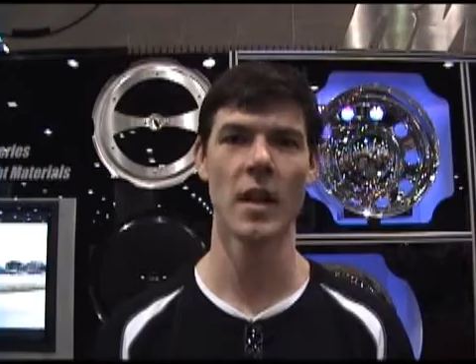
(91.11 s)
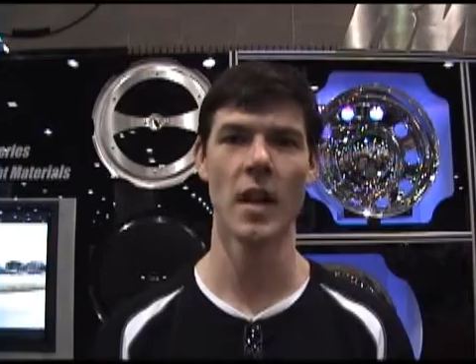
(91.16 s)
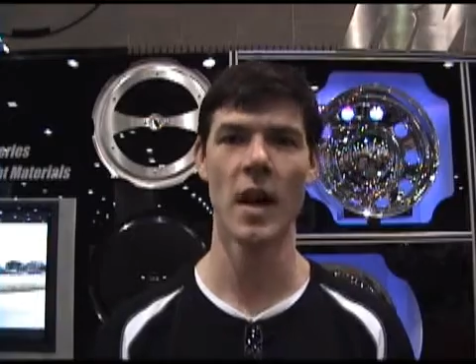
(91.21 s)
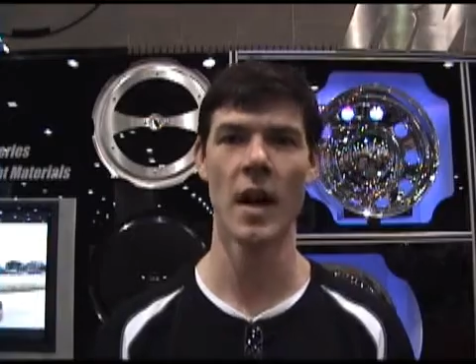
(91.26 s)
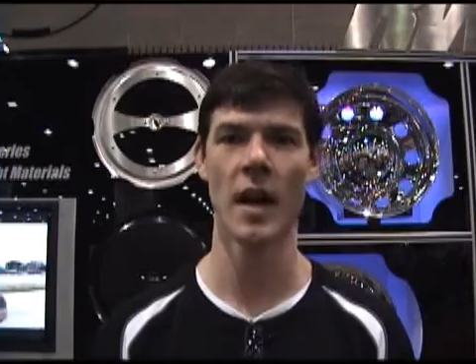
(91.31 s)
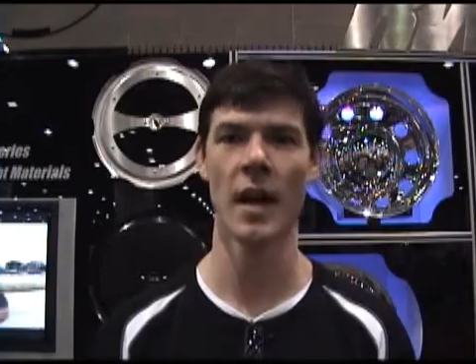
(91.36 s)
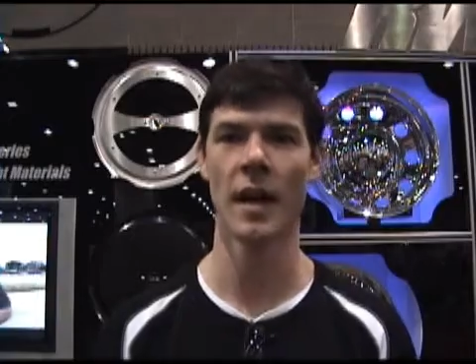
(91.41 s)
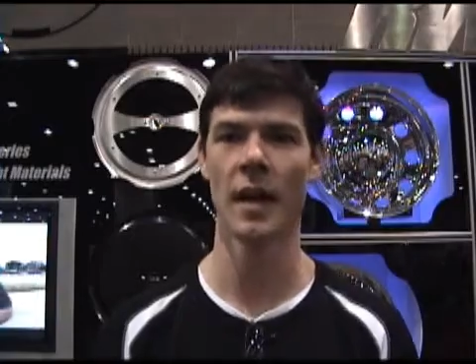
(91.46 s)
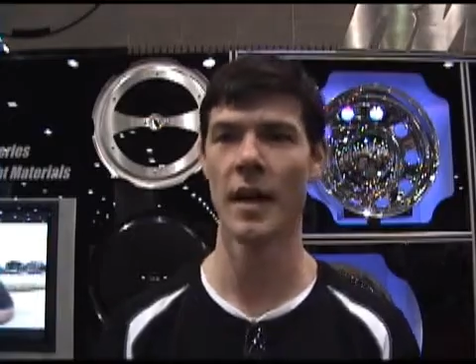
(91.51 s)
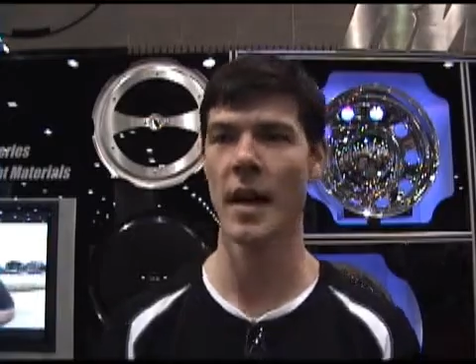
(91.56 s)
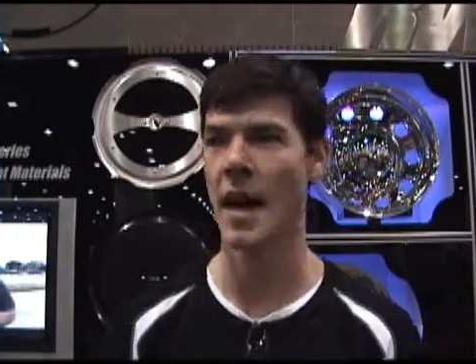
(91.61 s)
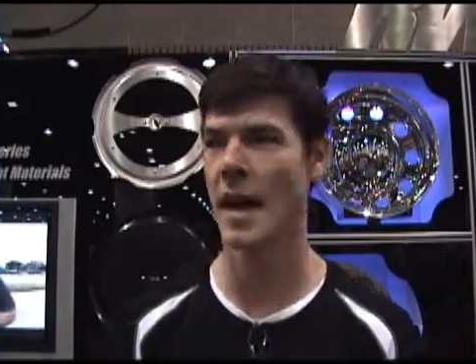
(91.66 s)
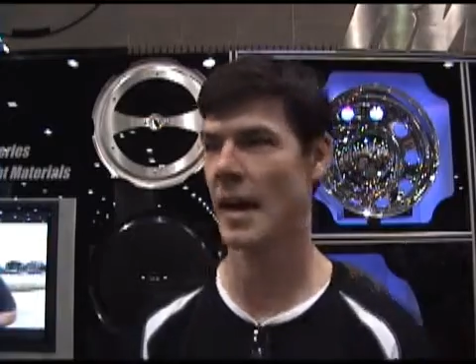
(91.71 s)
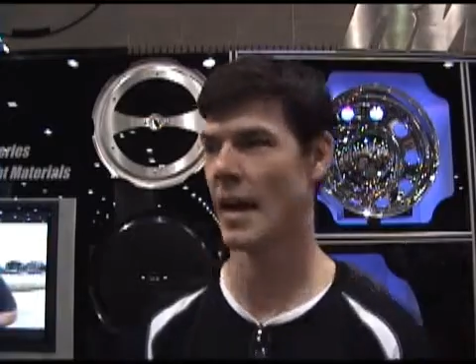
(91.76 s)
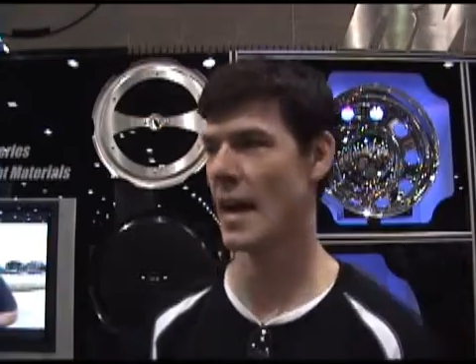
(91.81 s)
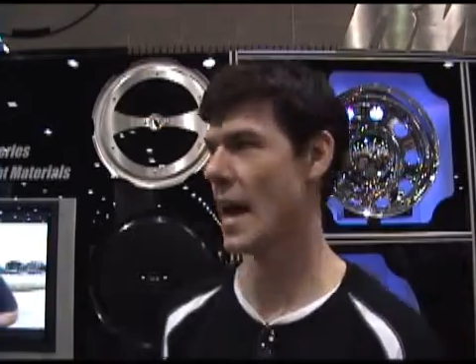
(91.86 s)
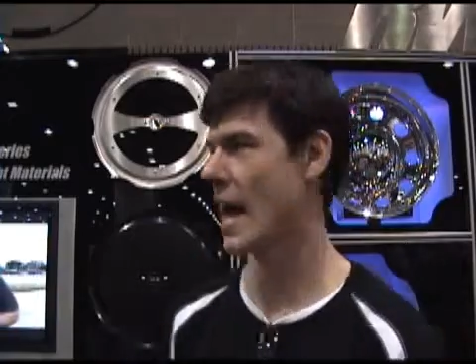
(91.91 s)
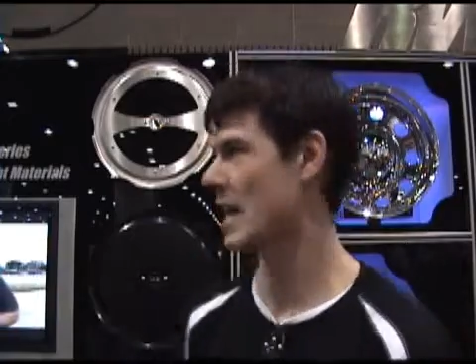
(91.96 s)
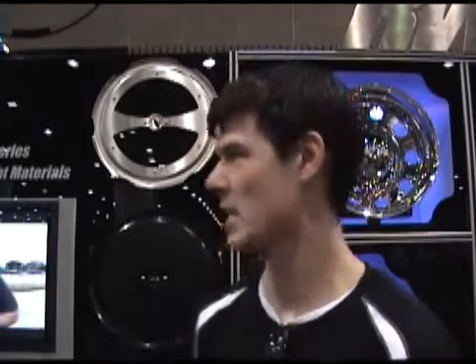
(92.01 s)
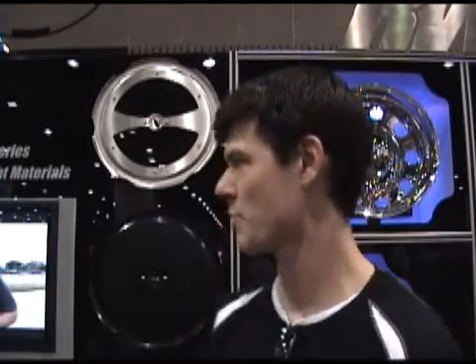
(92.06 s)
and
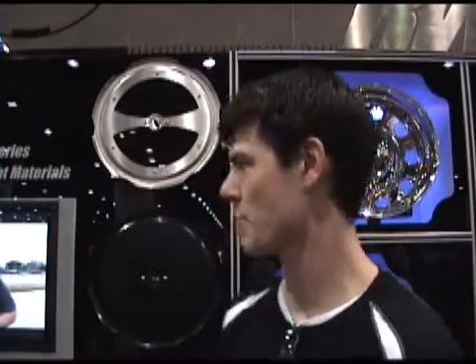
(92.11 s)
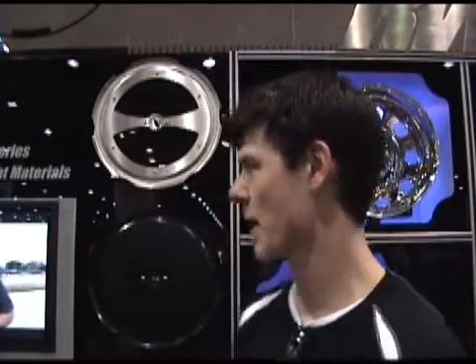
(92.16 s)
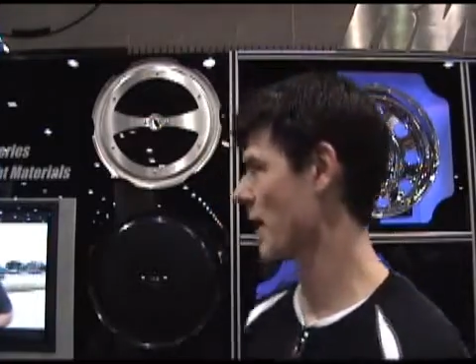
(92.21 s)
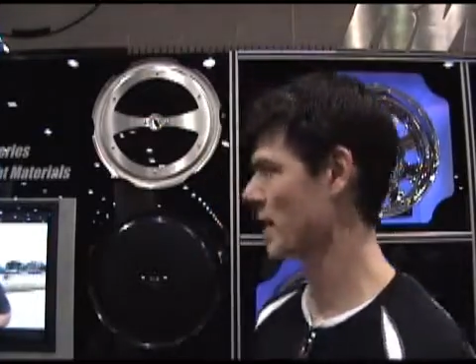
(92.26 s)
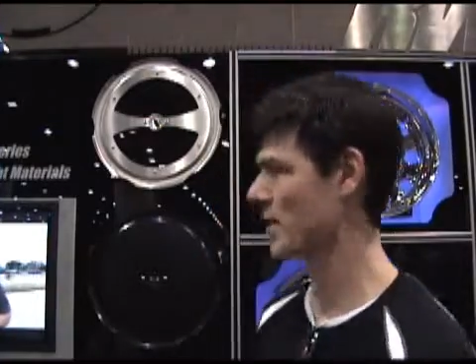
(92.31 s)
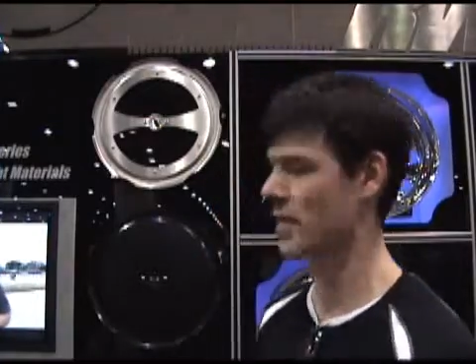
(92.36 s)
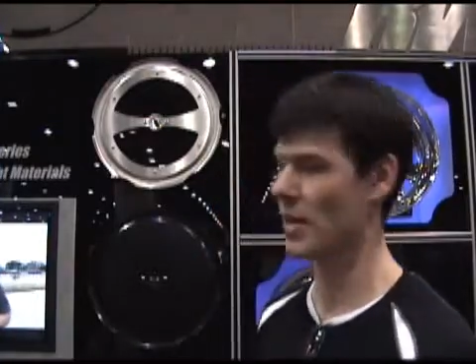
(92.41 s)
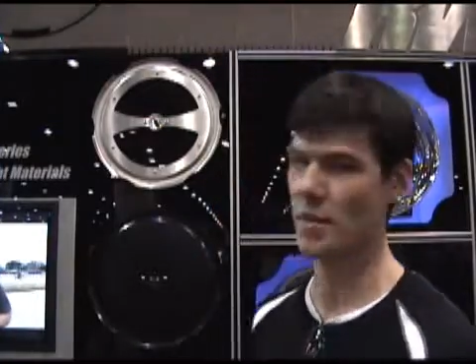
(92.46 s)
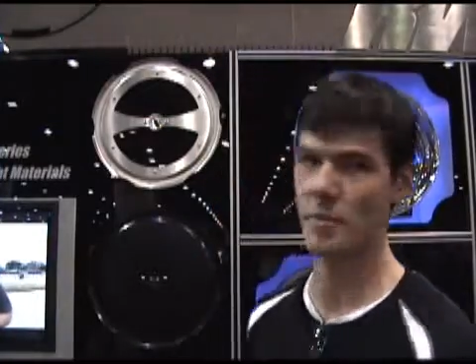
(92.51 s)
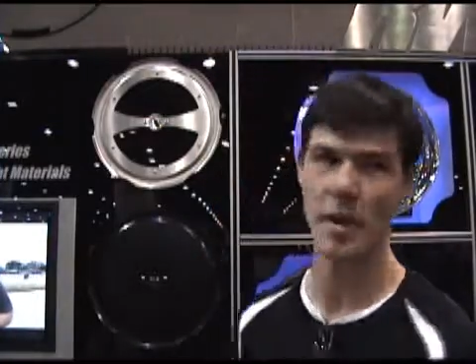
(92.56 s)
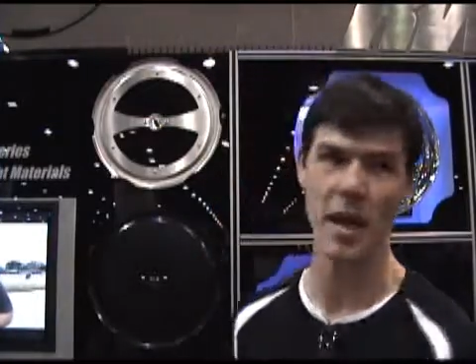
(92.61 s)
added aspects and